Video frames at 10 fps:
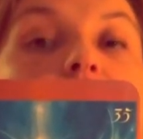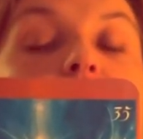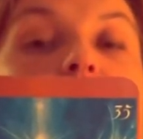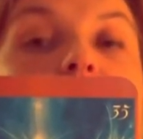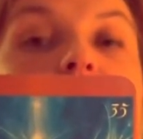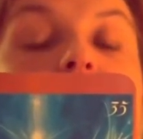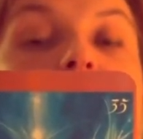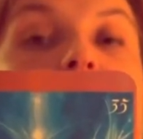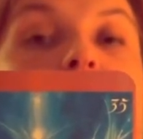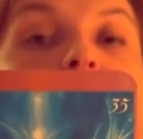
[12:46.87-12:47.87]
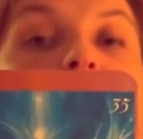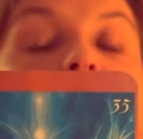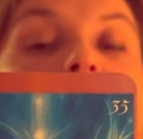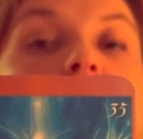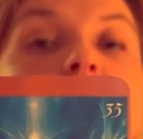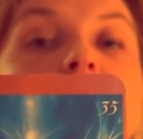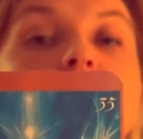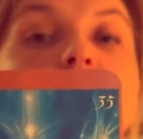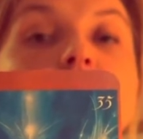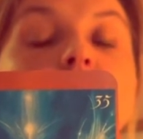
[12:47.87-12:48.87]
universe given
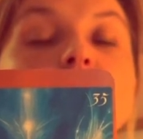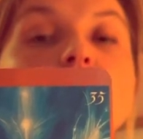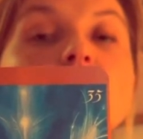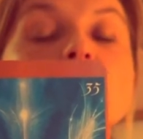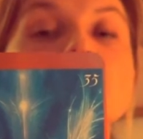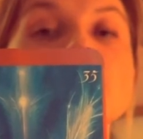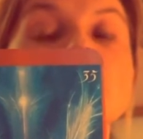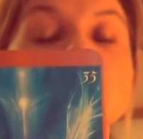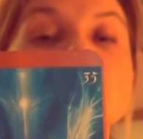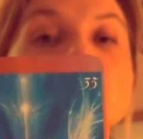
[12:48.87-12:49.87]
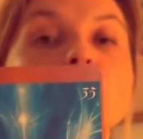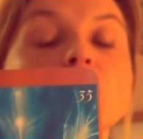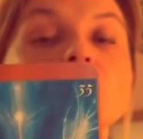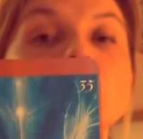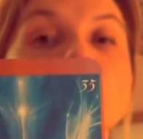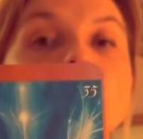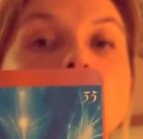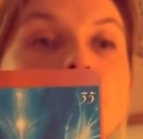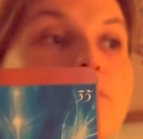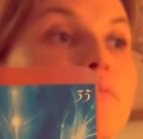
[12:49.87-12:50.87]
to you this special
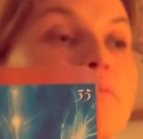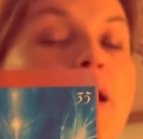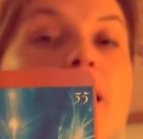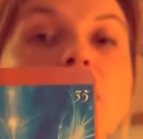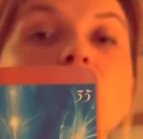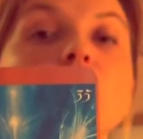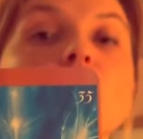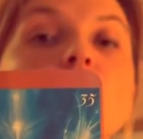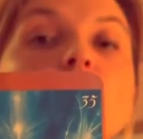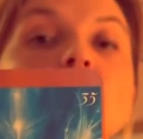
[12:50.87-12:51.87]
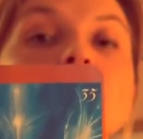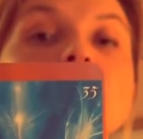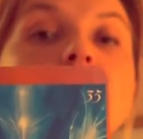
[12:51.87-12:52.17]
man or woman.